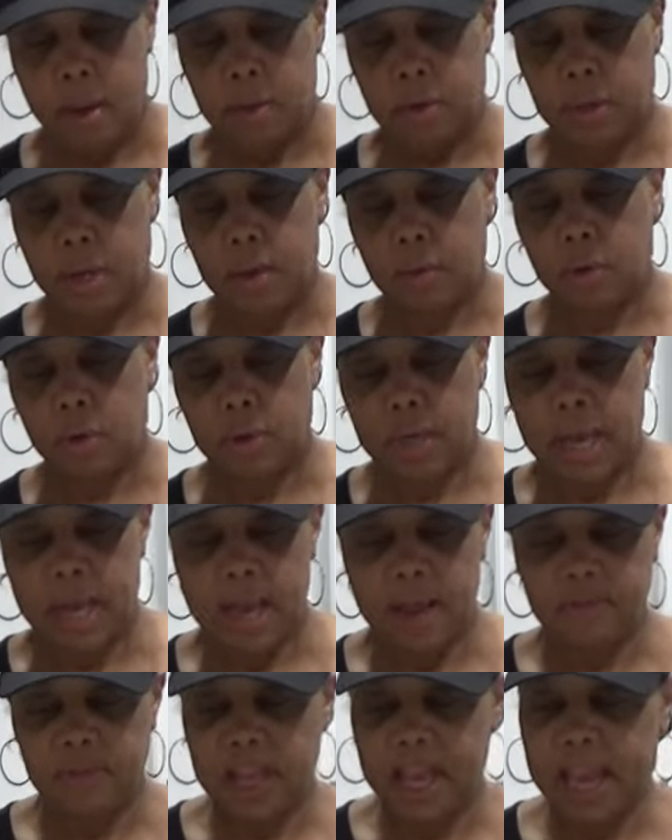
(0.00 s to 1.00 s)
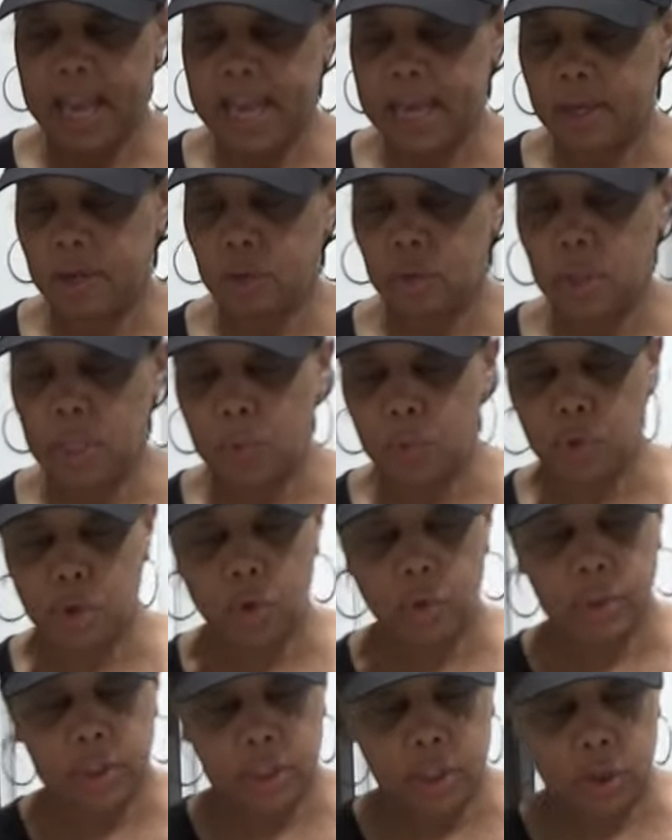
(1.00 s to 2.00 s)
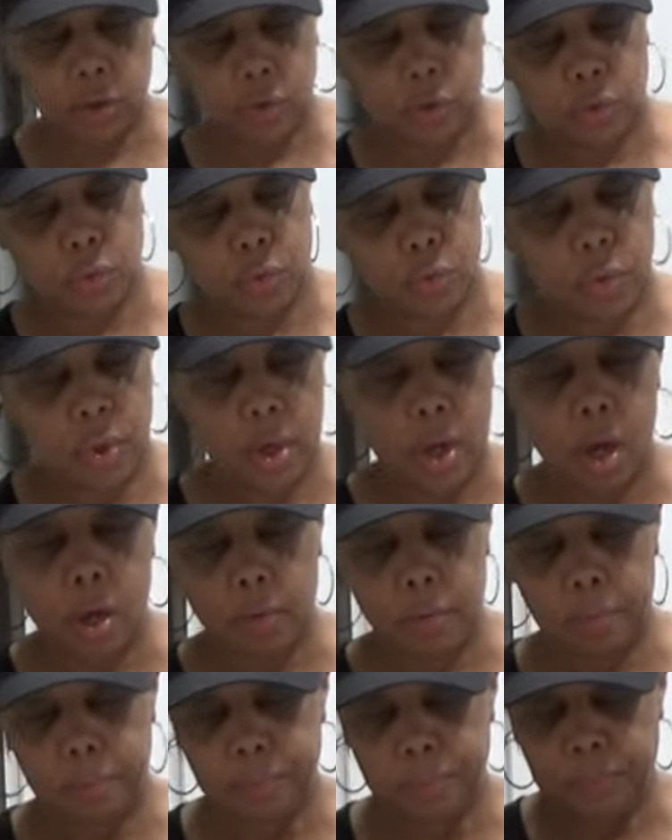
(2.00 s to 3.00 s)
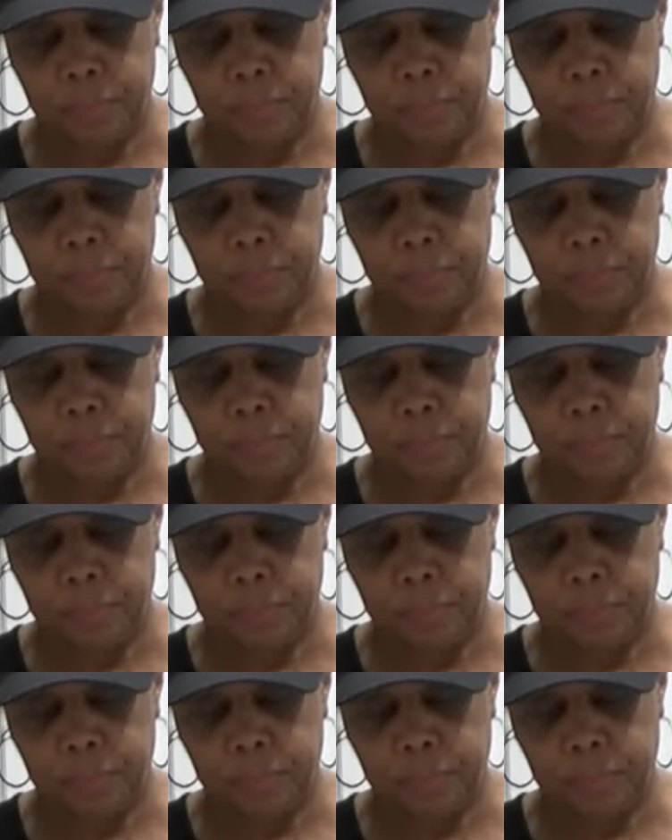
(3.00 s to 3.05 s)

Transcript: okay, I'm going to have the handle that we're going to, oh,